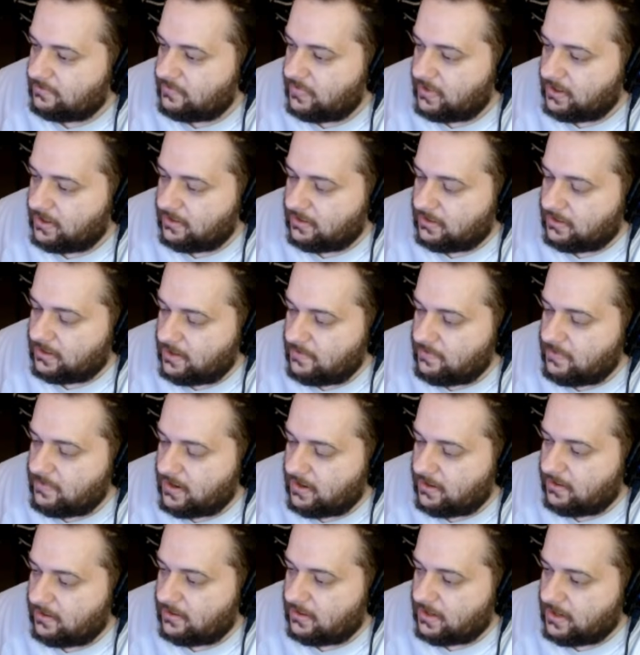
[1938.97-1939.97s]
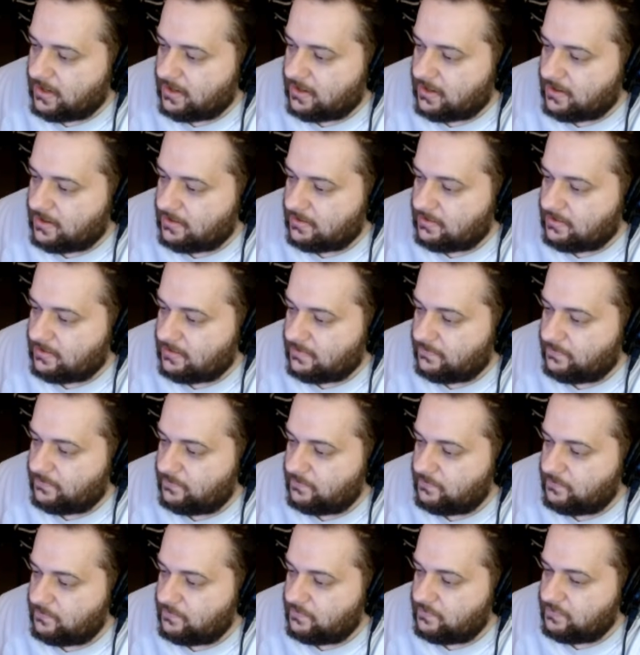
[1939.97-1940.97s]
They better
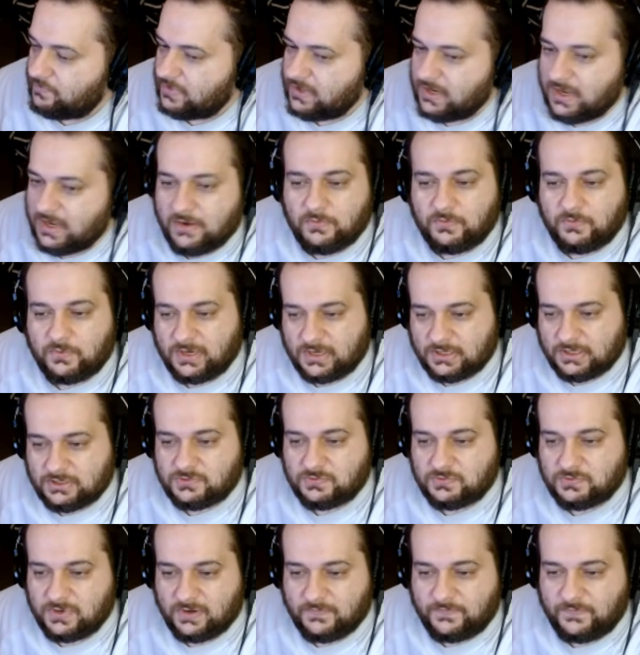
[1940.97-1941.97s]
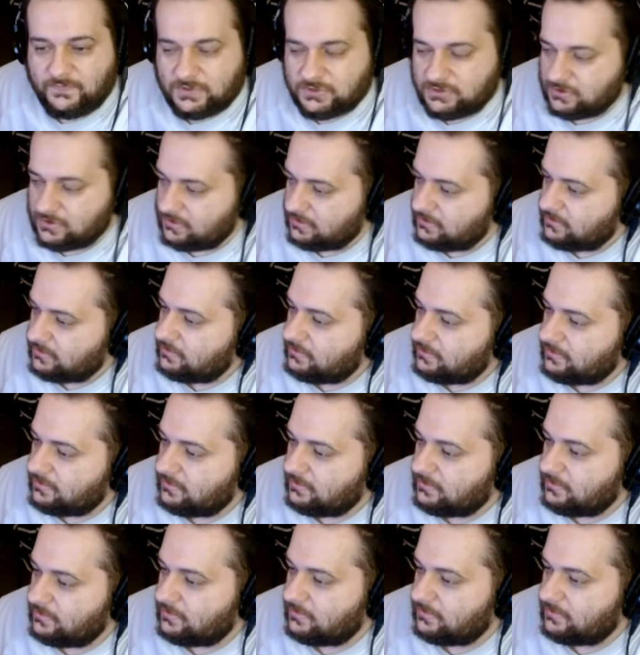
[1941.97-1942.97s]
get this one efficient.
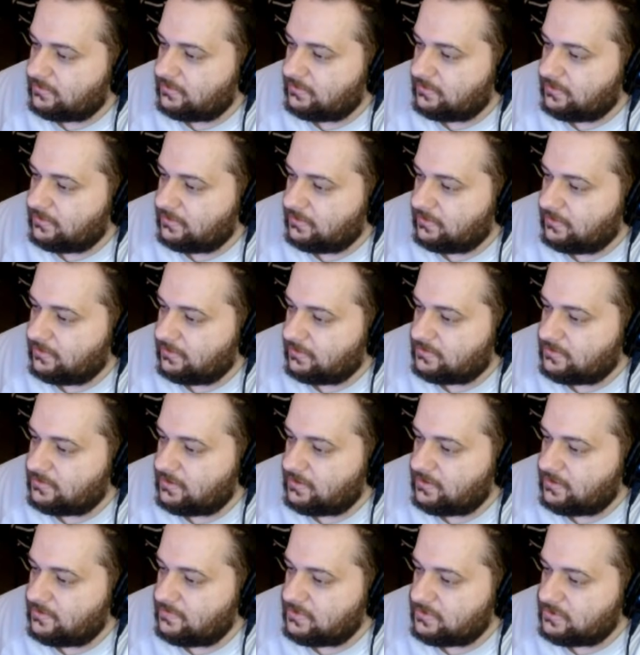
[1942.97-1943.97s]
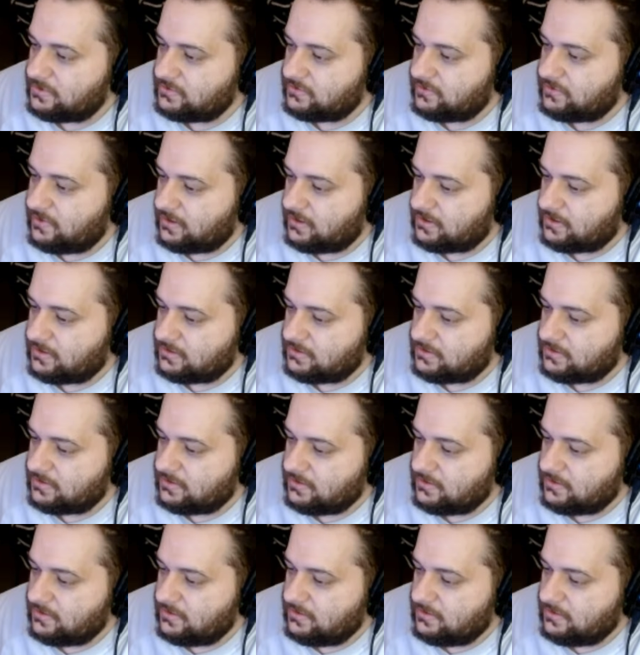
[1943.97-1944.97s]
The autonomous trucks
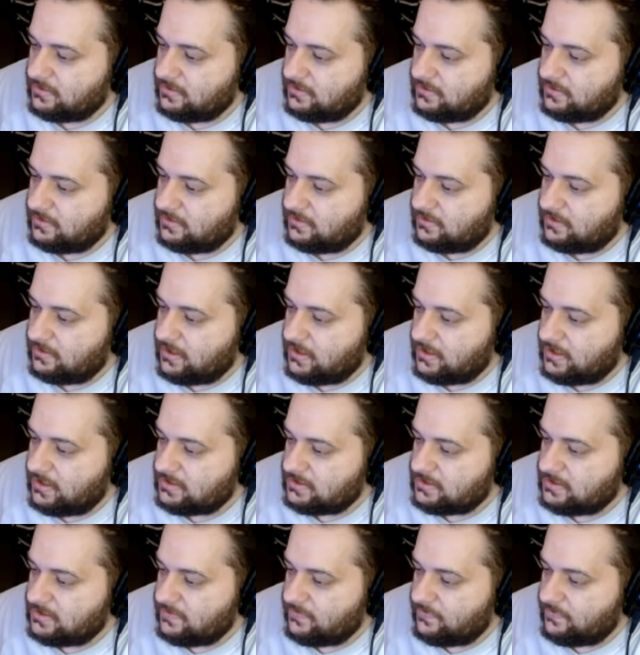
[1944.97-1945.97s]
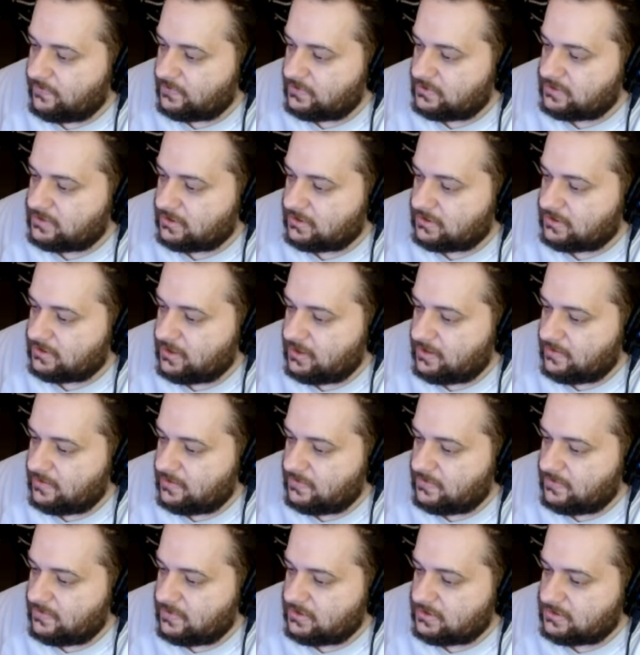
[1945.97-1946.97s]
is the
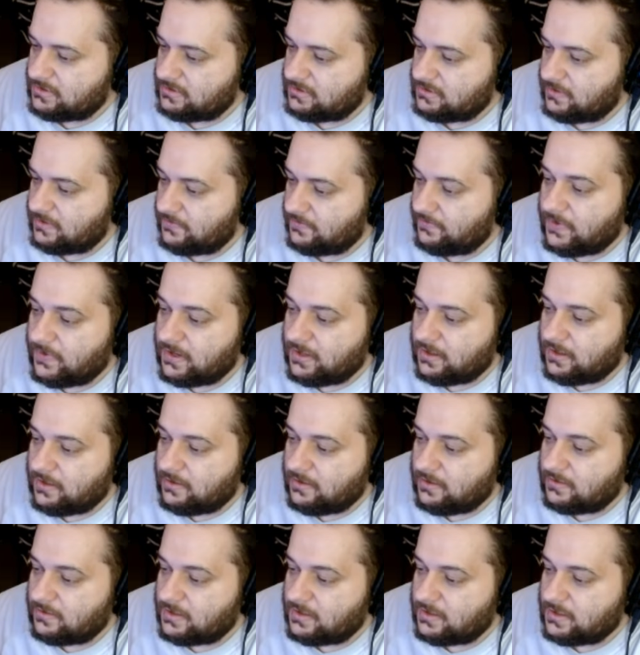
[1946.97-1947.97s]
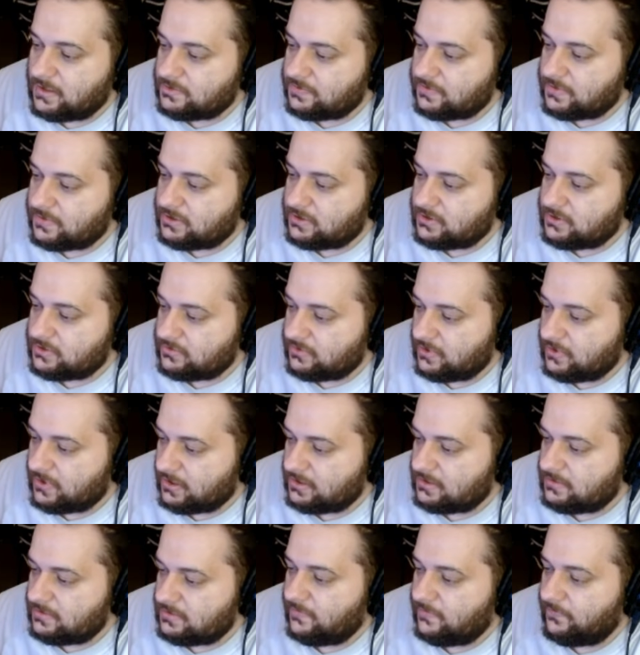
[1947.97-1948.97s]
Freightliner Inspiration
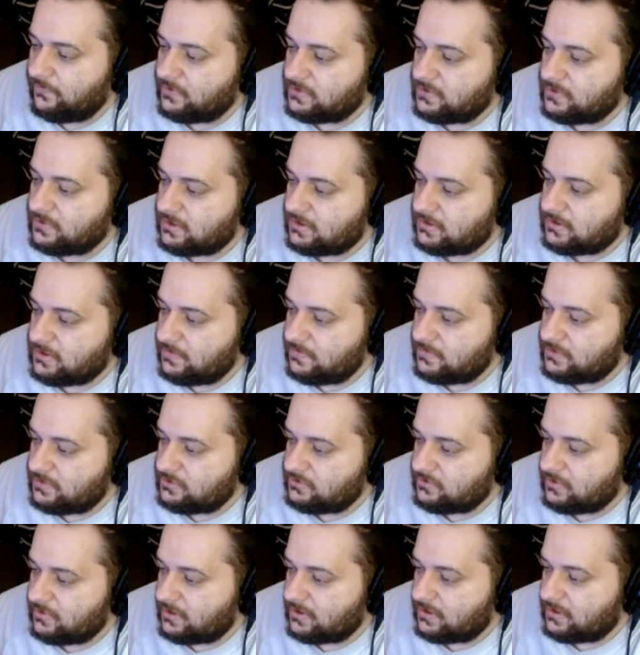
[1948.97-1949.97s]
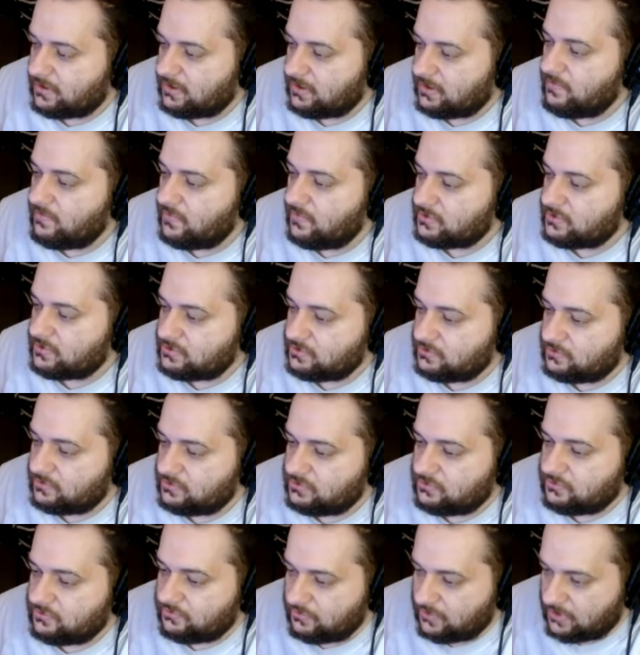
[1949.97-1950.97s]
truck, the first autonomous truck, commercial
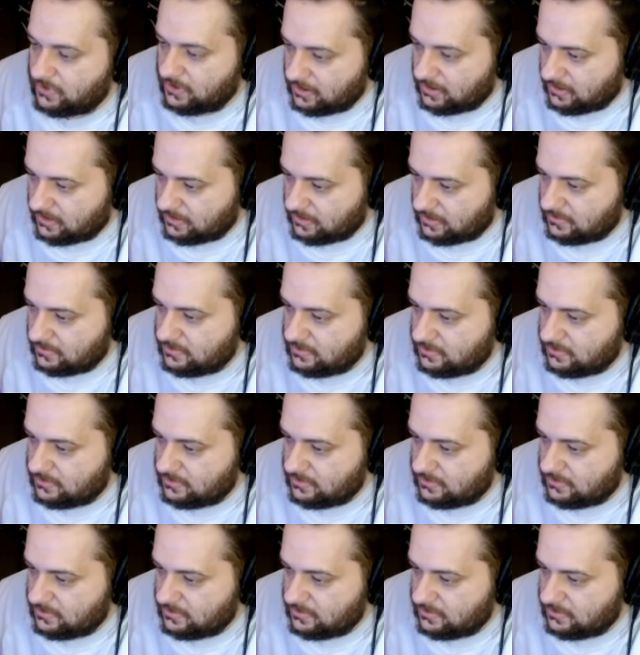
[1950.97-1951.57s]
truck,